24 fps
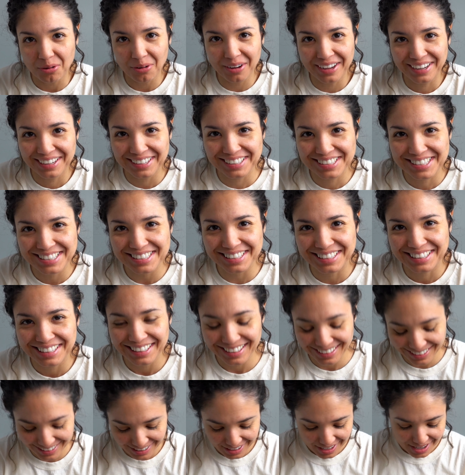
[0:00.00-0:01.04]
noise?
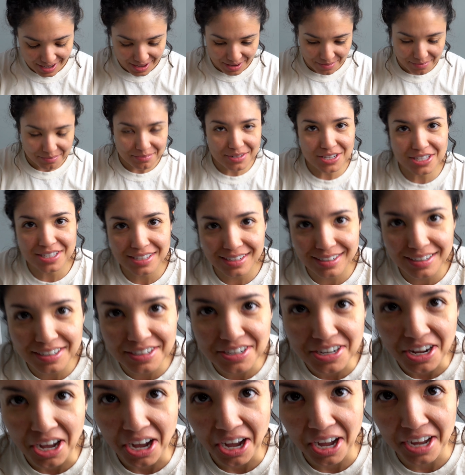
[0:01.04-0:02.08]
I'm just gonna
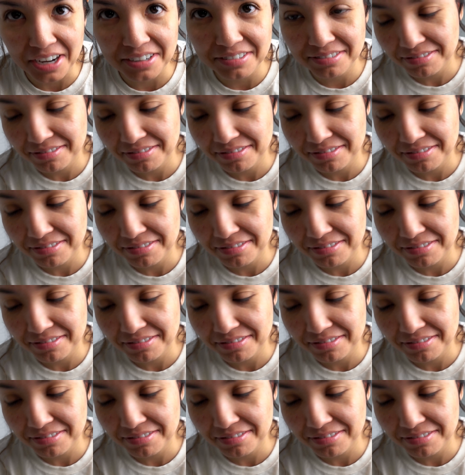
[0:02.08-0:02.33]
not,